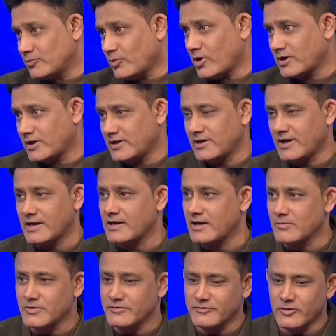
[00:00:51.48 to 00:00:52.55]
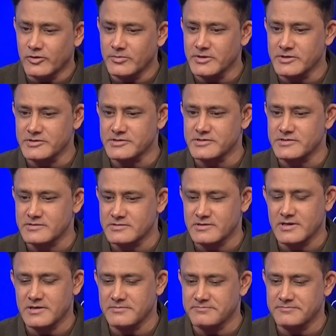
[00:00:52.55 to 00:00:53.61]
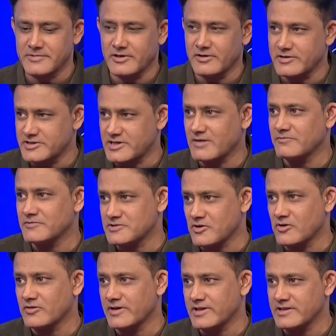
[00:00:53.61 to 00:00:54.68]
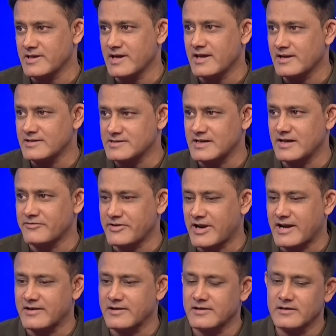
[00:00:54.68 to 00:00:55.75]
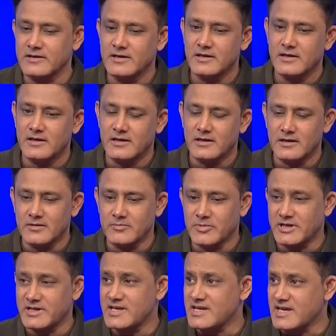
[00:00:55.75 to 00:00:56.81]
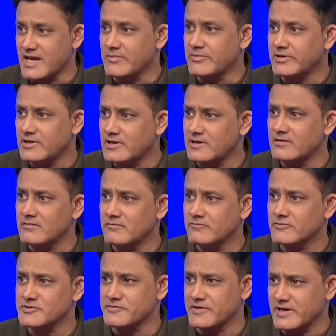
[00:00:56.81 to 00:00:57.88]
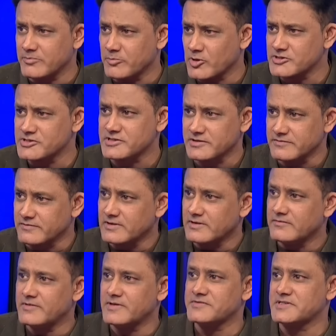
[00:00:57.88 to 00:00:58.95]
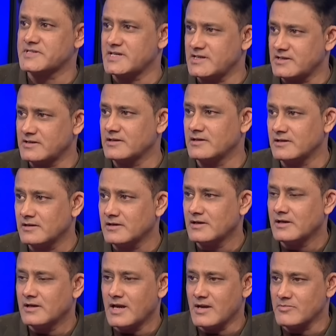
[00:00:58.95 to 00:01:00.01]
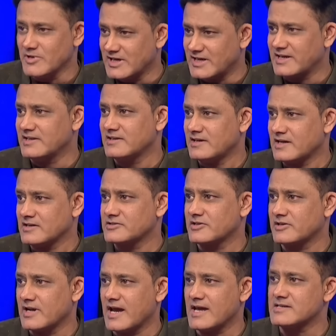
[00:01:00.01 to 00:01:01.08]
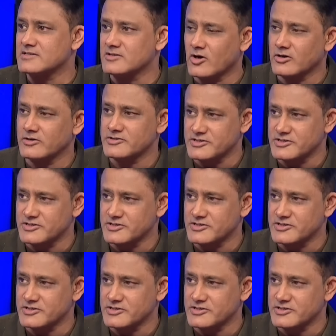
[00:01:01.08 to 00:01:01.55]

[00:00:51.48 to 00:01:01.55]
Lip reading: to walk in at number four because, you know, Rishabh was already there as a left-hander. But he came in and was very positive. We have seen the ability that Axar has, not